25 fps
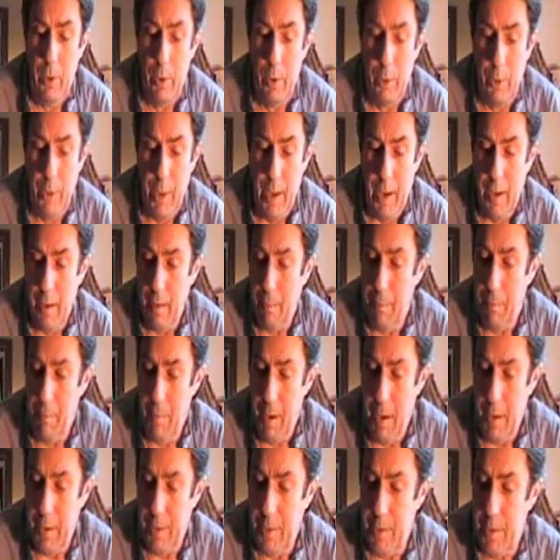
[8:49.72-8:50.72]
You then
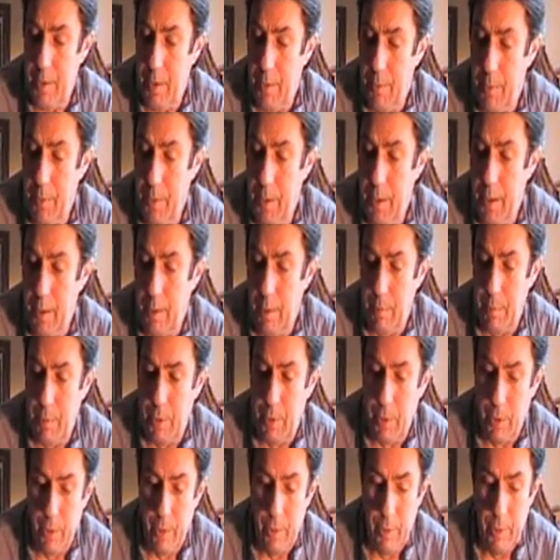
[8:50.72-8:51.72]
mix the
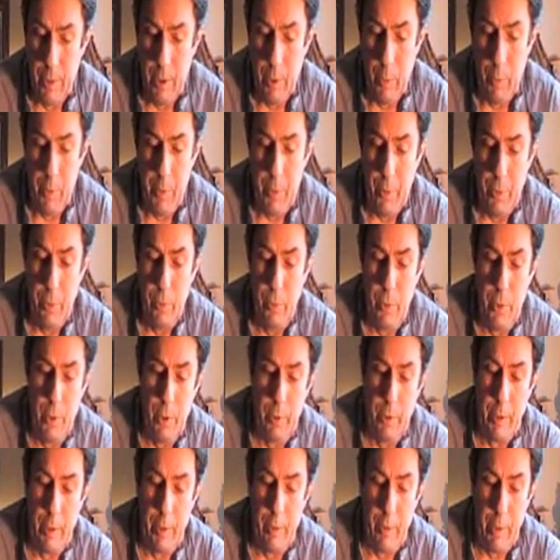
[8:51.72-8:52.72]
almond oil with all
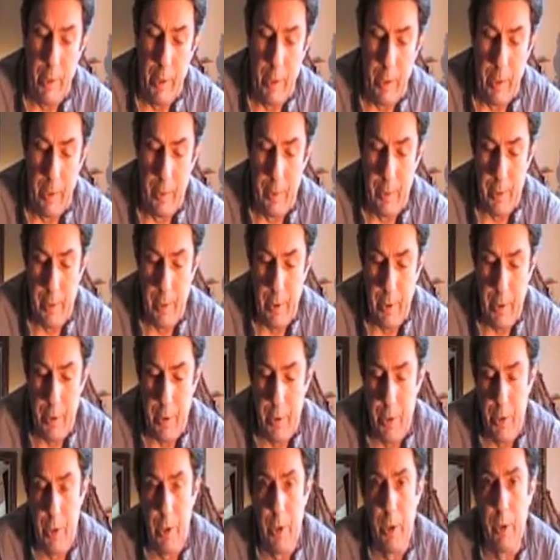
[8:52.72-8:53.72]
your ingredients,
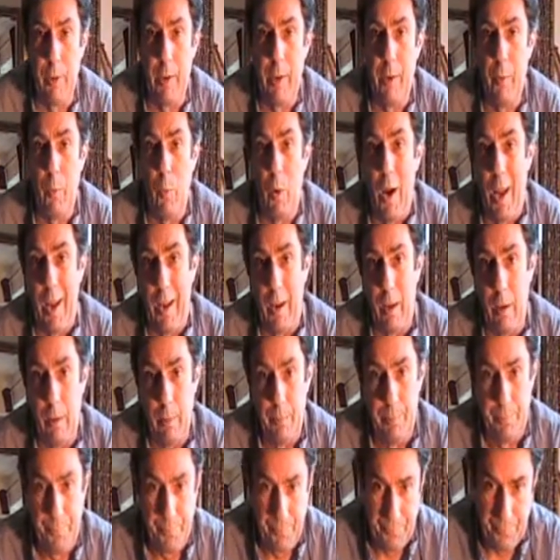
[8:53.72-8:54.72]
stir in well.
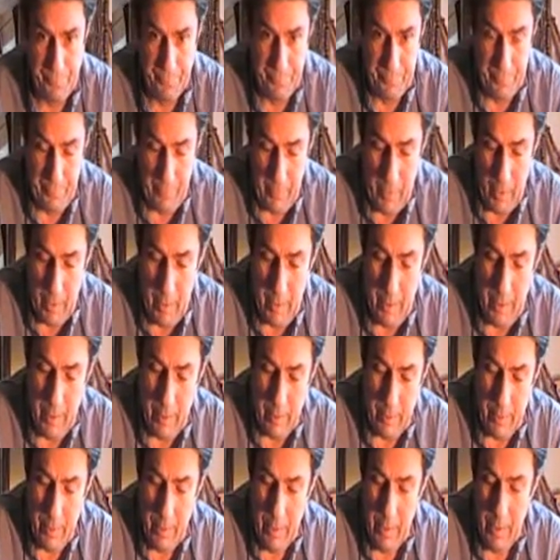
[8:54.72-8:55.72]

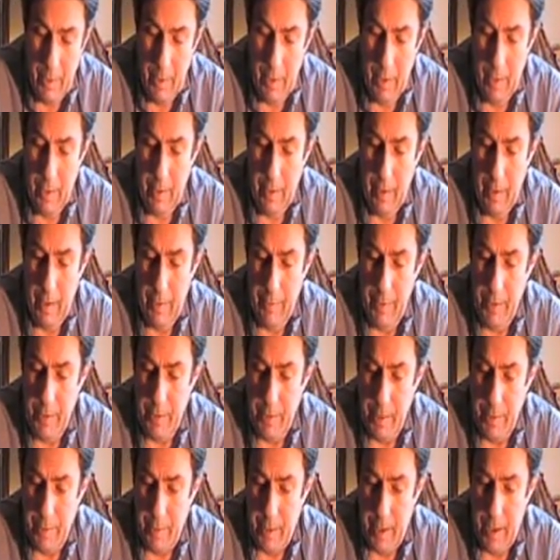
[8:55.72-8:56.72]
Now,
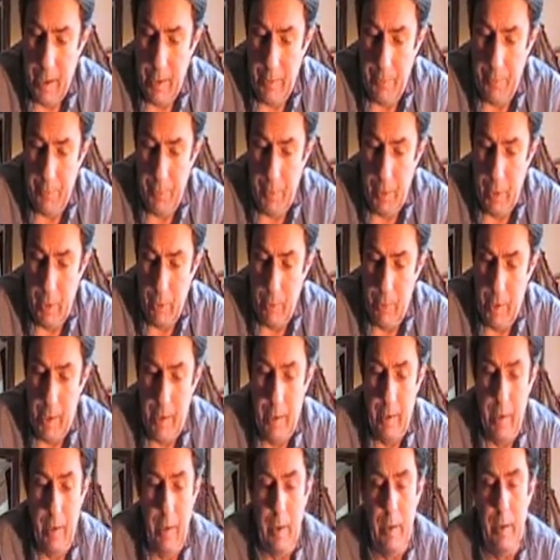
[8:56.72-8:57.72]
having done that, you
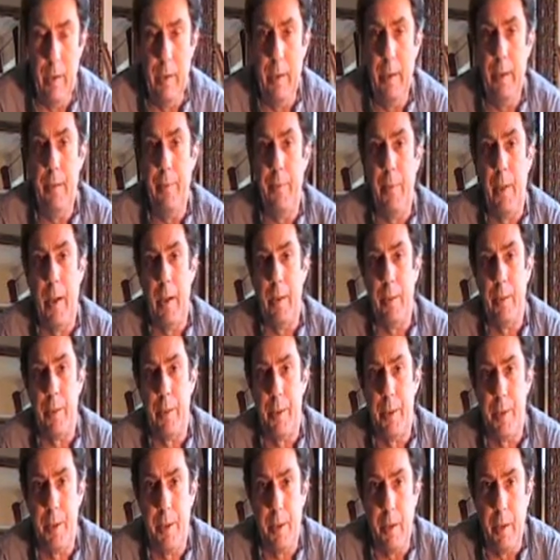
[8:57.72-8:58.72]
then leave that
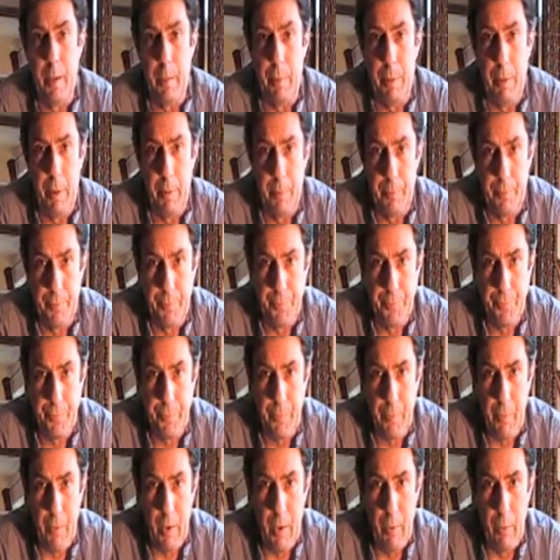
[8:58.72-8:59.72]
to steep,
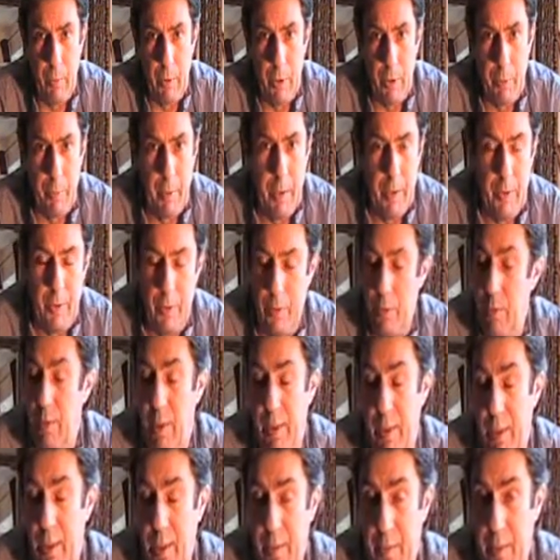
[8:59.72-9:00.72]
which means you
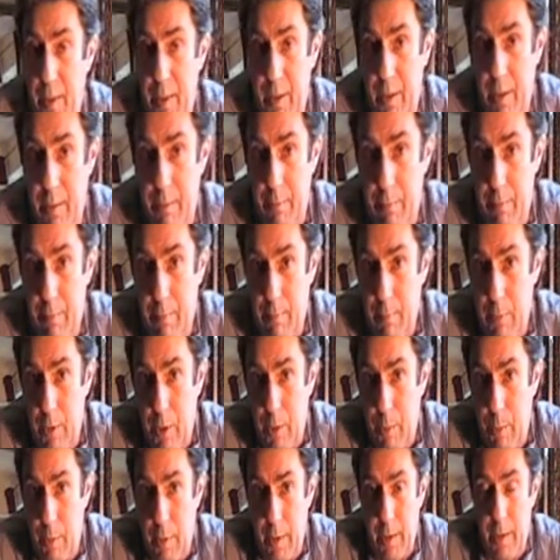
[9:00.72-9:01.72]
just leave it to
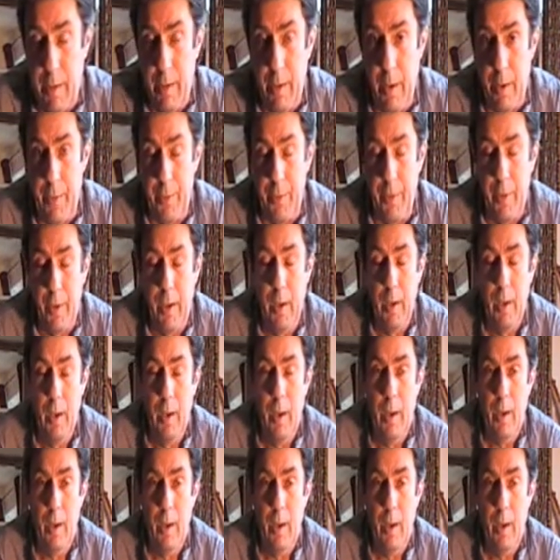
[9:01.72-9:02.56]
do what it does.